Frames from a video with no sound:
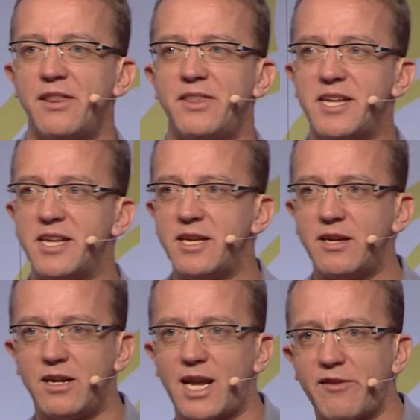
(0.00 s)
the
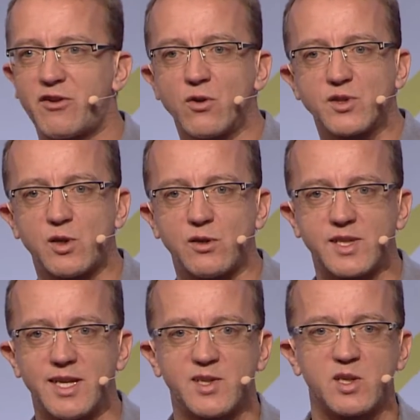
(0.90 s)
live concerts
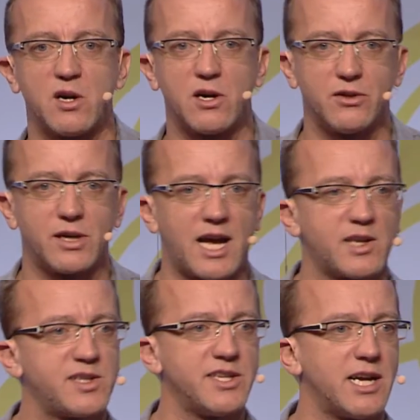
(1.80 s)
they saw the
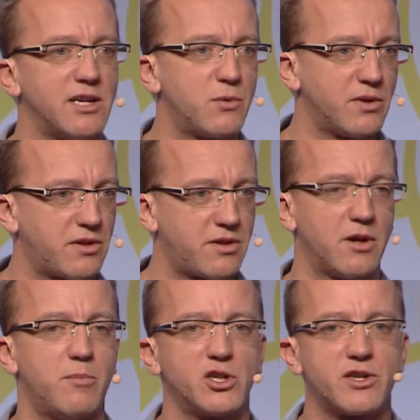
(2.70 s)
last night with
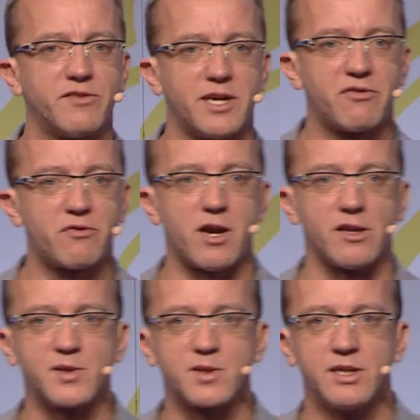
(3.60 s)
a bunch of their
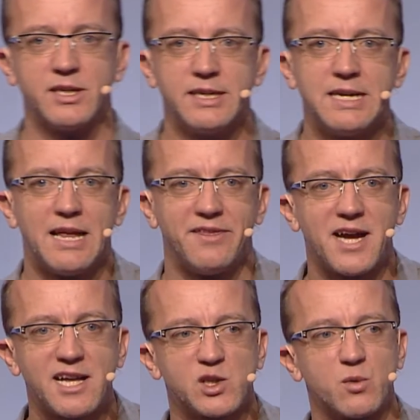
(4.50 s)
friends.
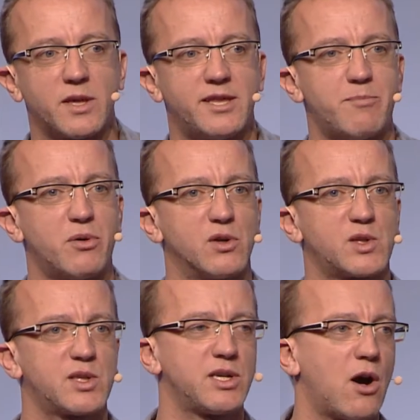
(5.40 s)
That's what they
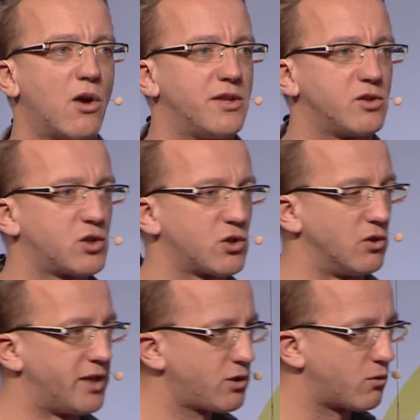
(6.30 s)
post on their social
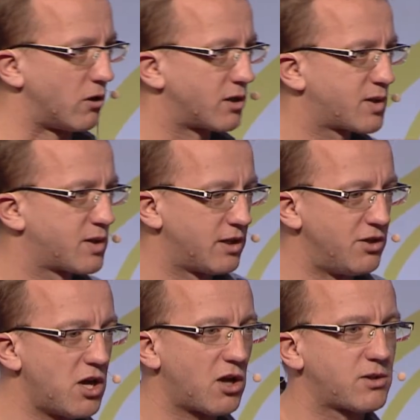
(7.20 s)
networks,
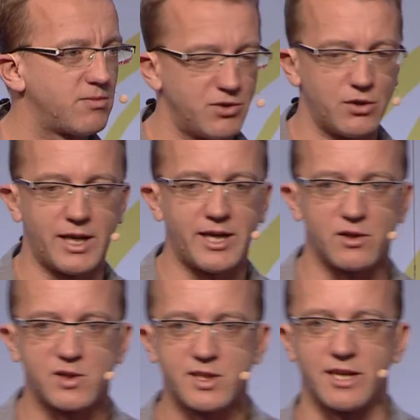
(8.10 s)
not the
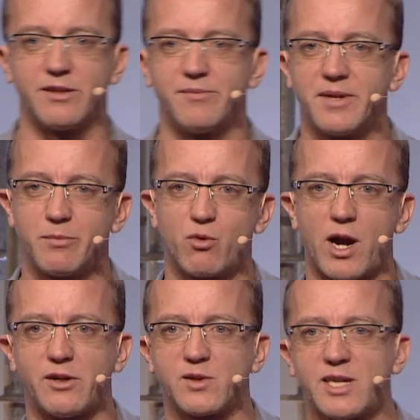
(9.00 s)
latest and
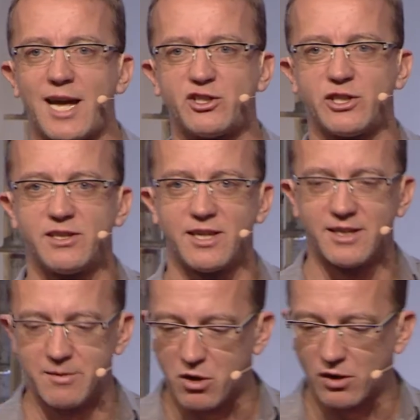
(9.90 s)
brightest gadget that
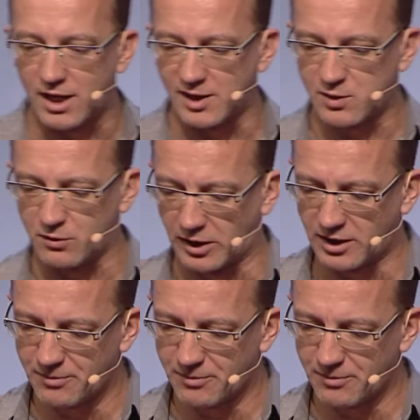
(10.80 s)
they bought last week.